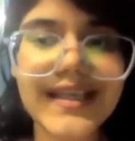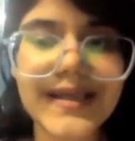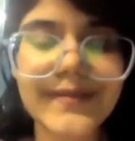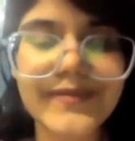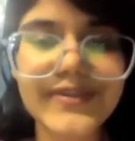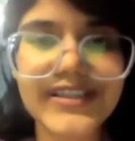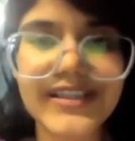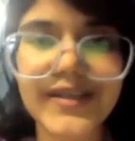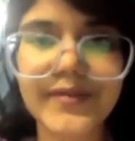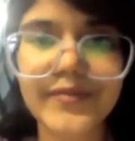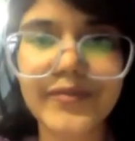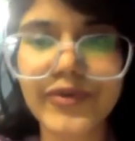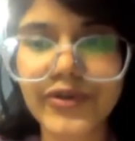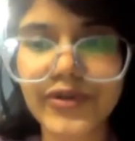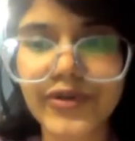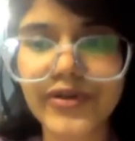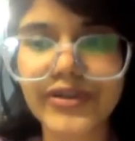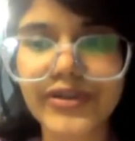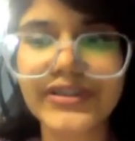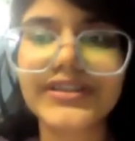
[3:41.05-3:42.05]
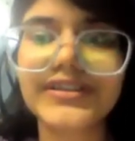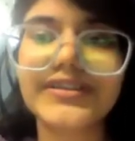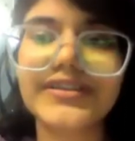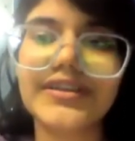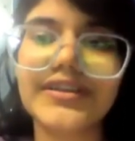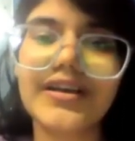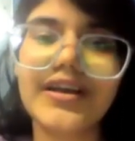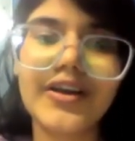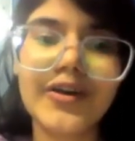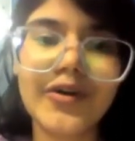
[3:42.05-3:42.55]
Samsung, and Munot
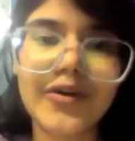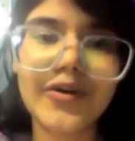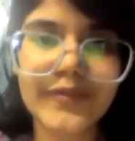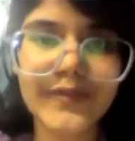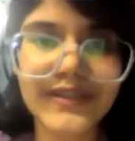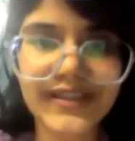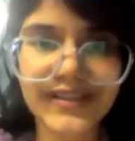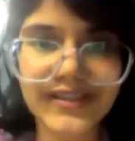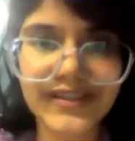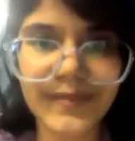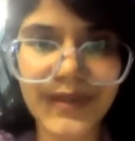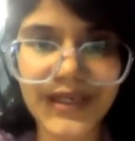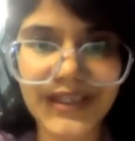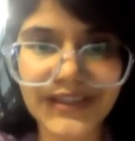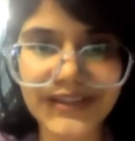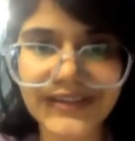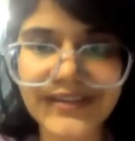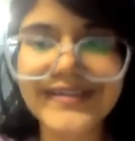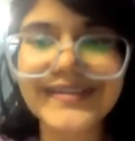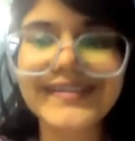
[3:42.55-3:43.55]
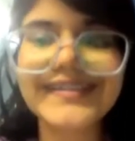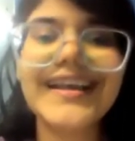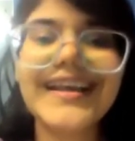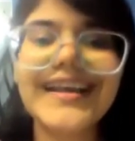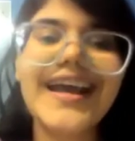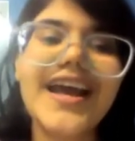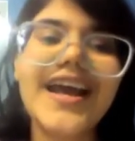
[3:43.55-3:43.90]
along with other partners.